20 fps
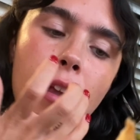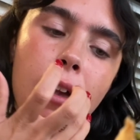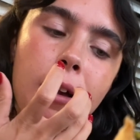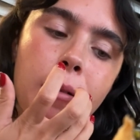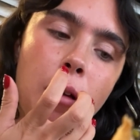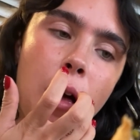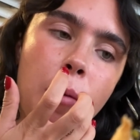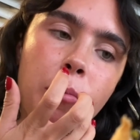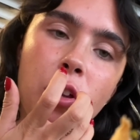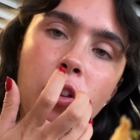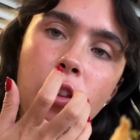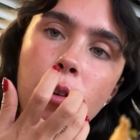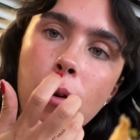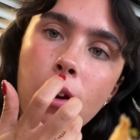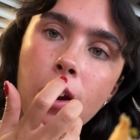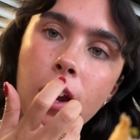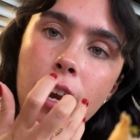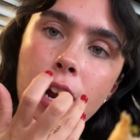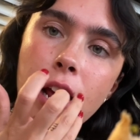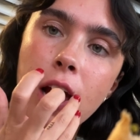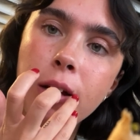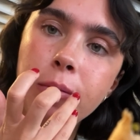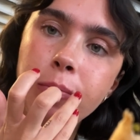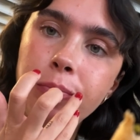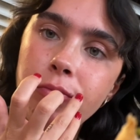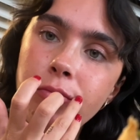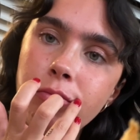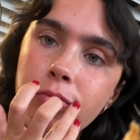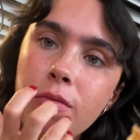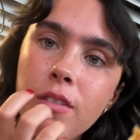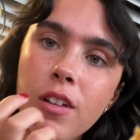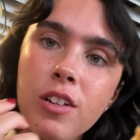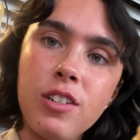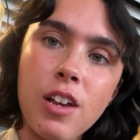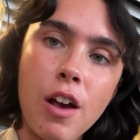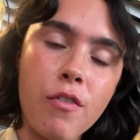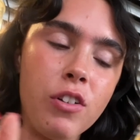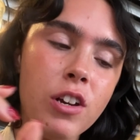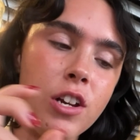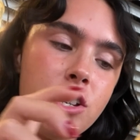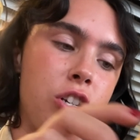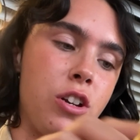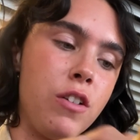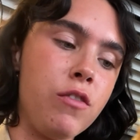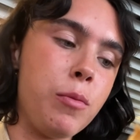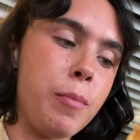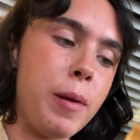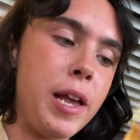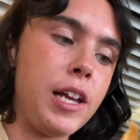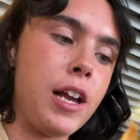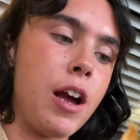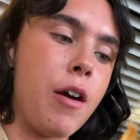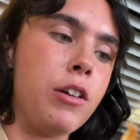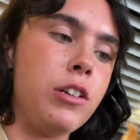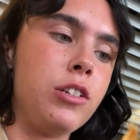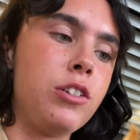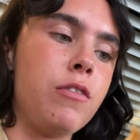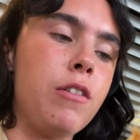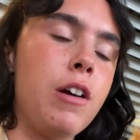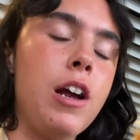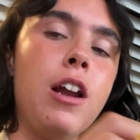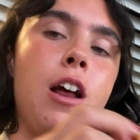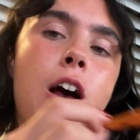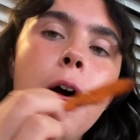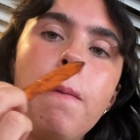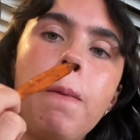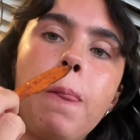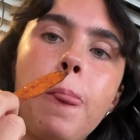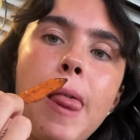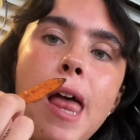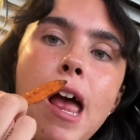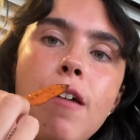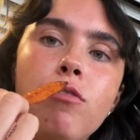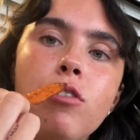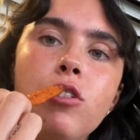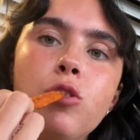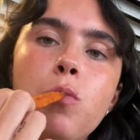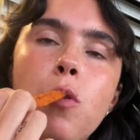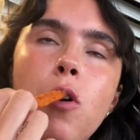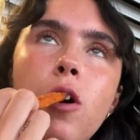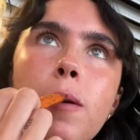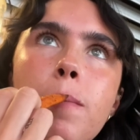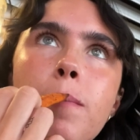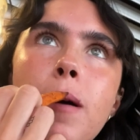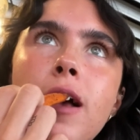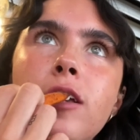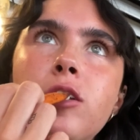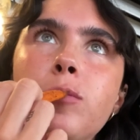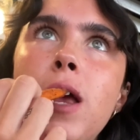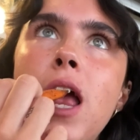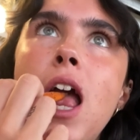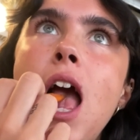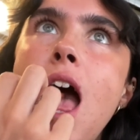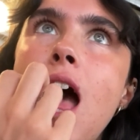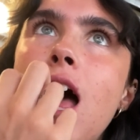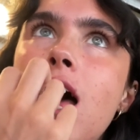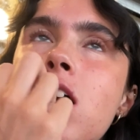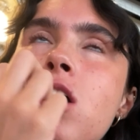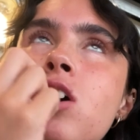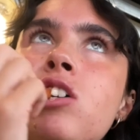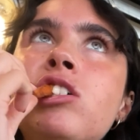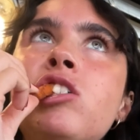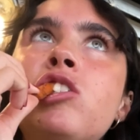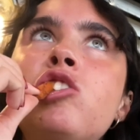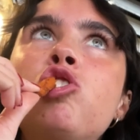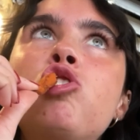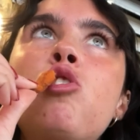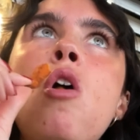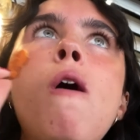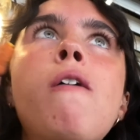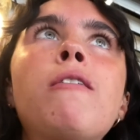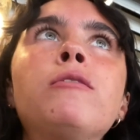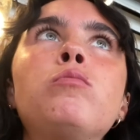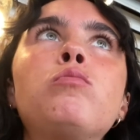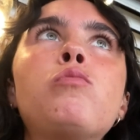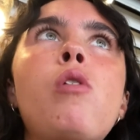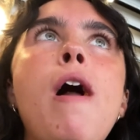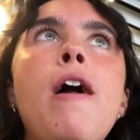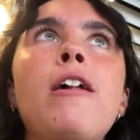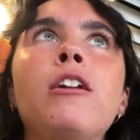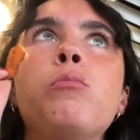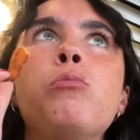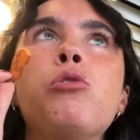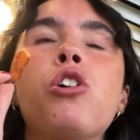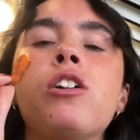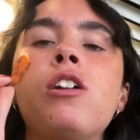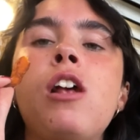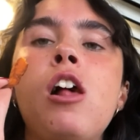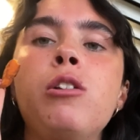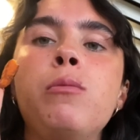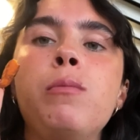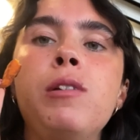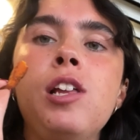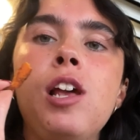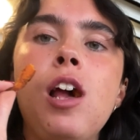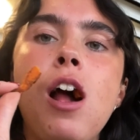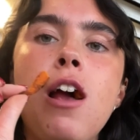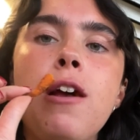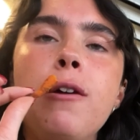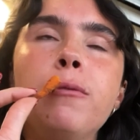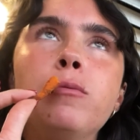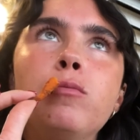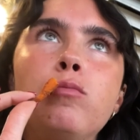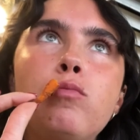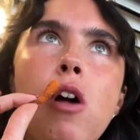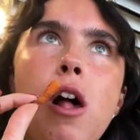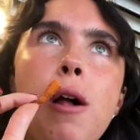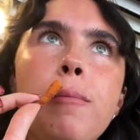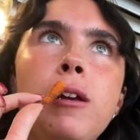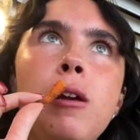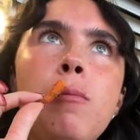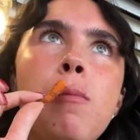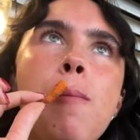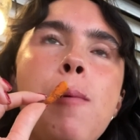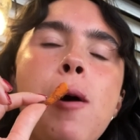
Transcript: I'm the only one in there. Definition of the main character right now. Everyone's walking past me and I'm looking at them in the eye while I'm eating my